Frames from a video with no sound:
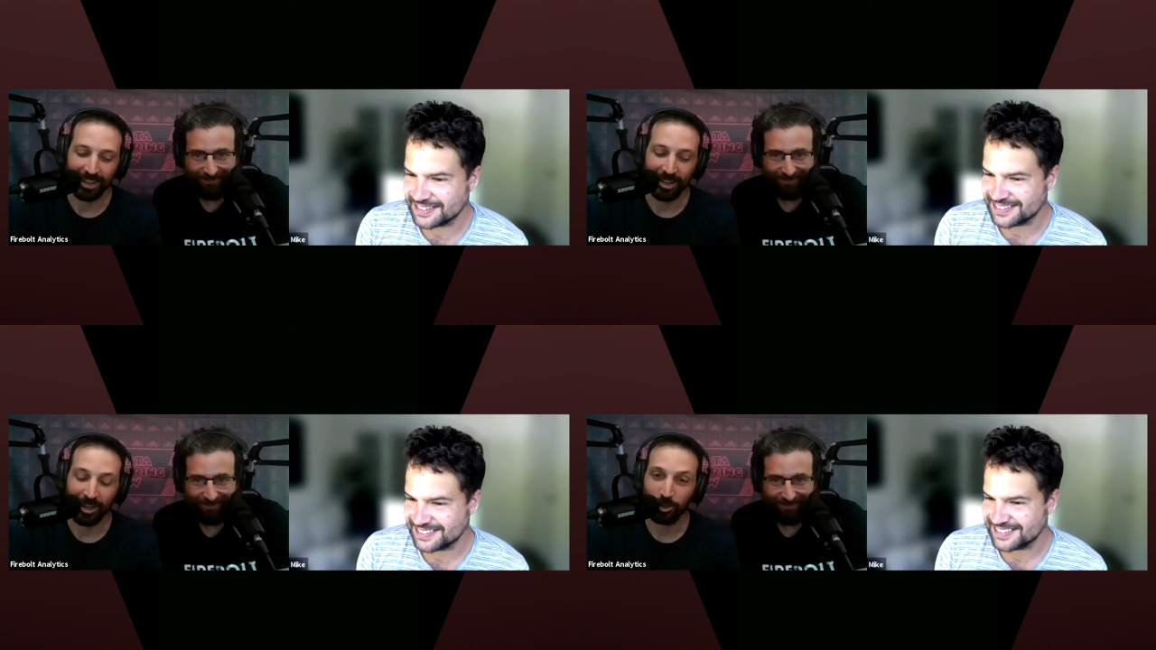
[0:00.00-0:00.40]

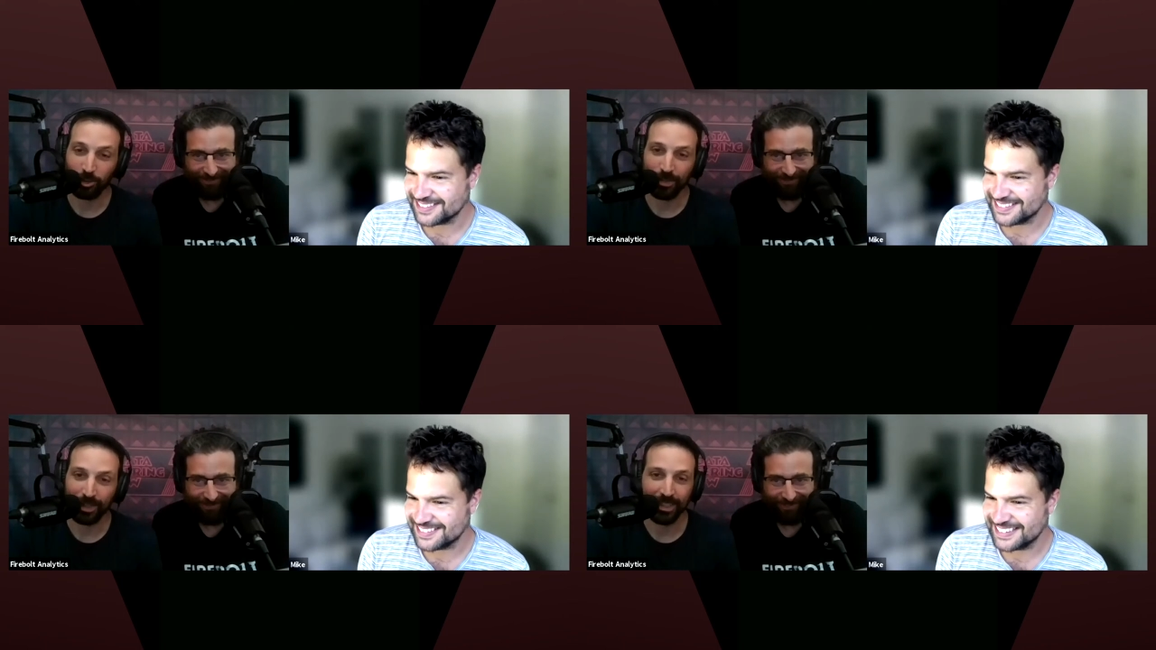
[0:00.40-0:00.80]

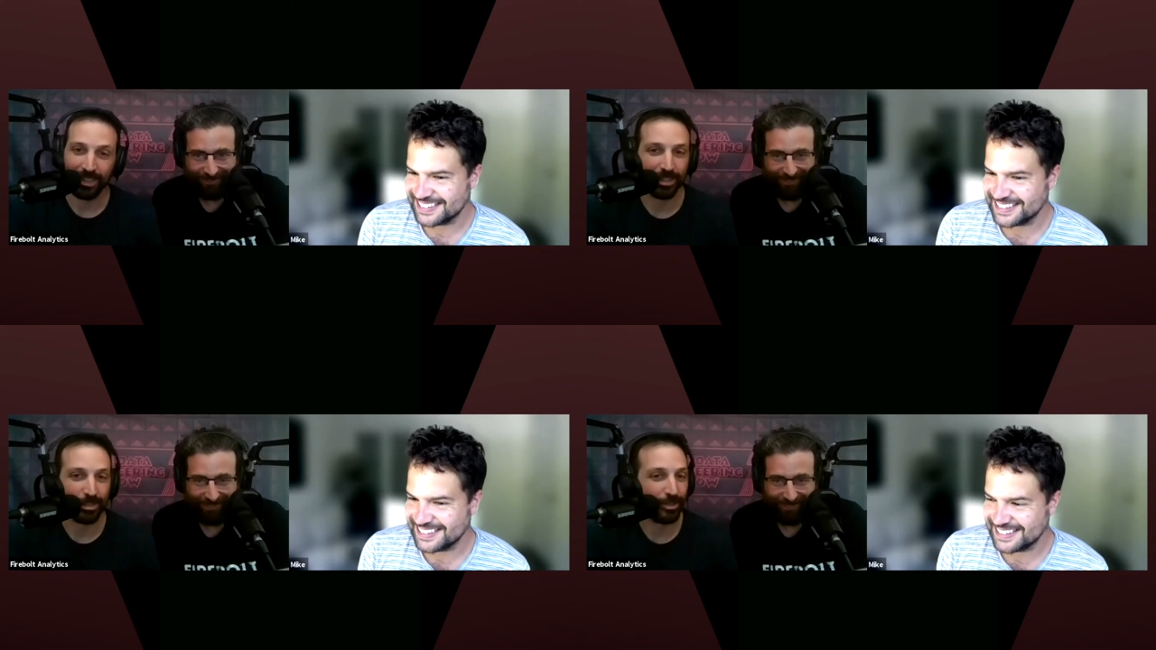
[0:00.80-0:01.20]
Speaker 1: Uh,
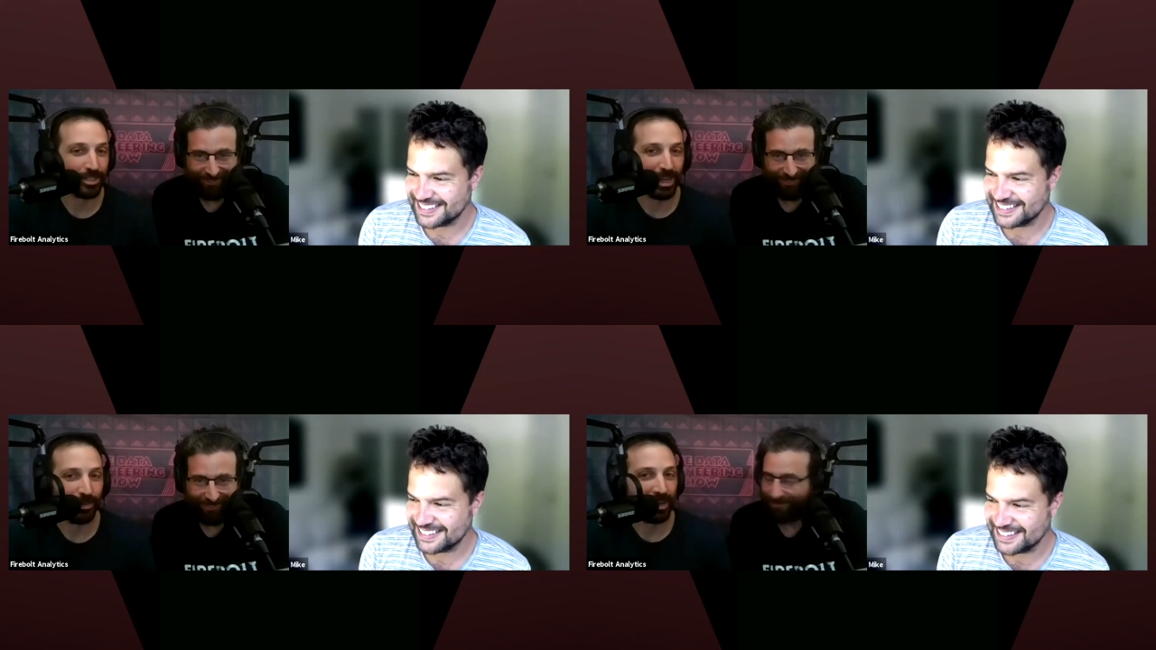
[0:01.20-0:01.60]
not to
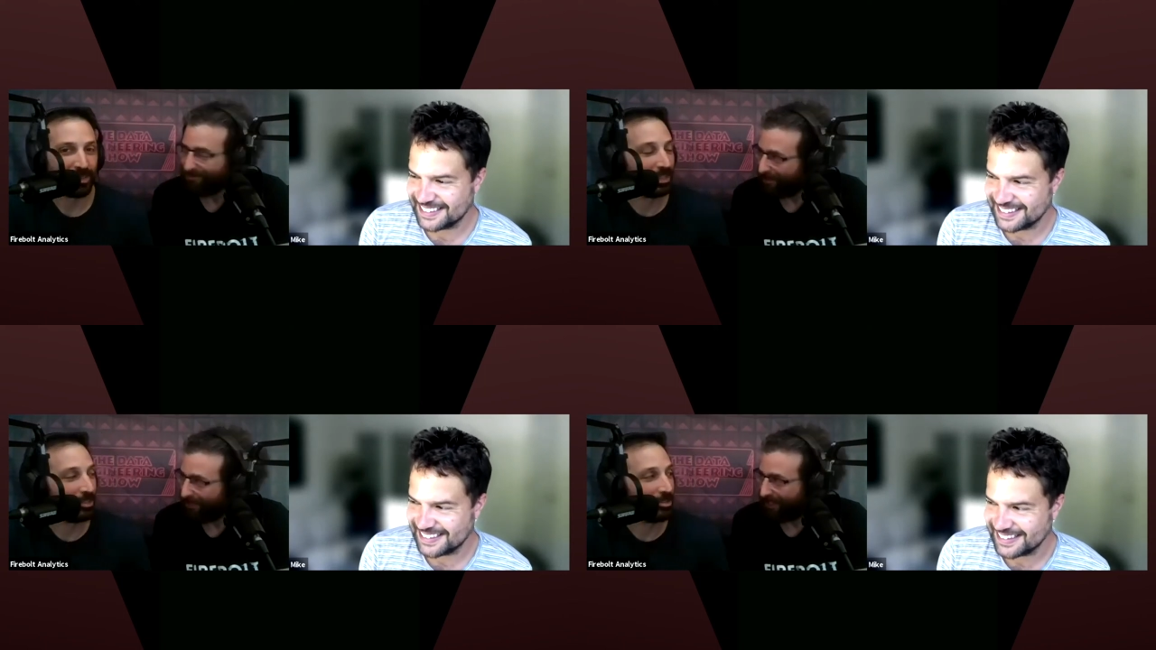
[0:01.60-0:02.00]
DBT. I
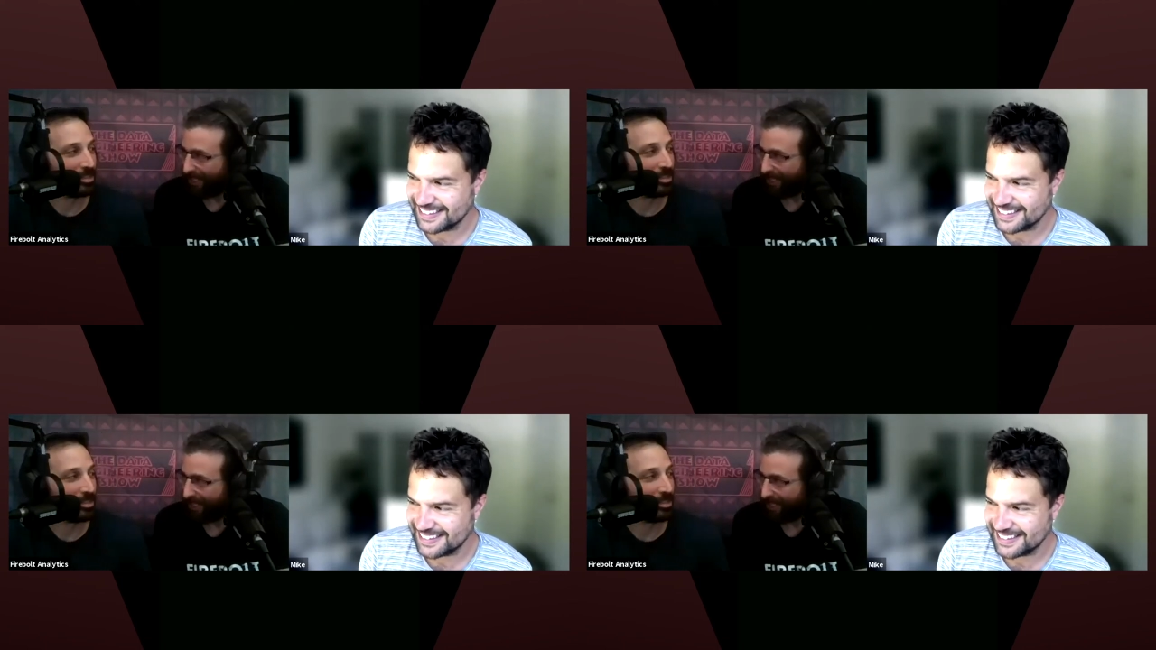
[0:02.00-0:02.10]
think is the